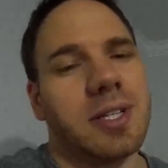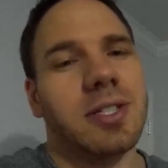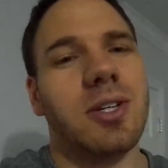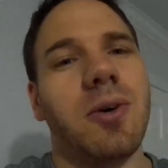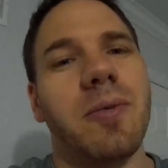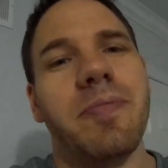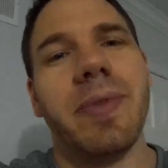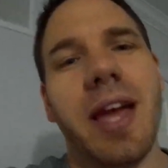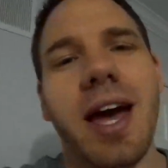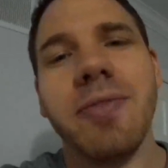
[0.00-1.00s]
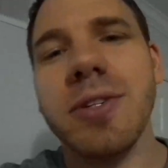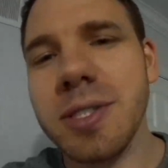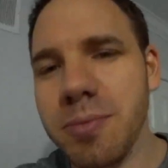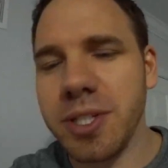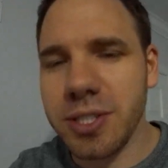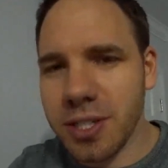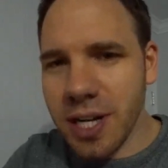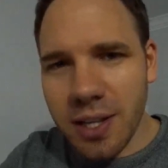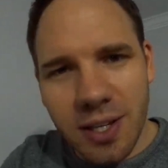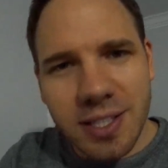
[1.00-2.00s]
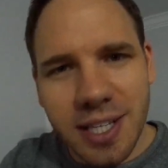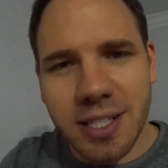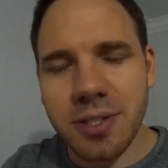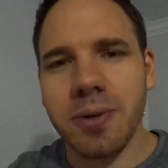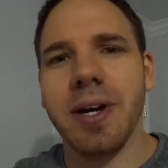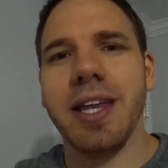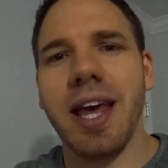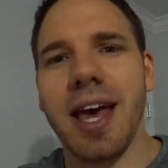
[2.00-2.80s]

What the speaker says: So after some research, I looked into it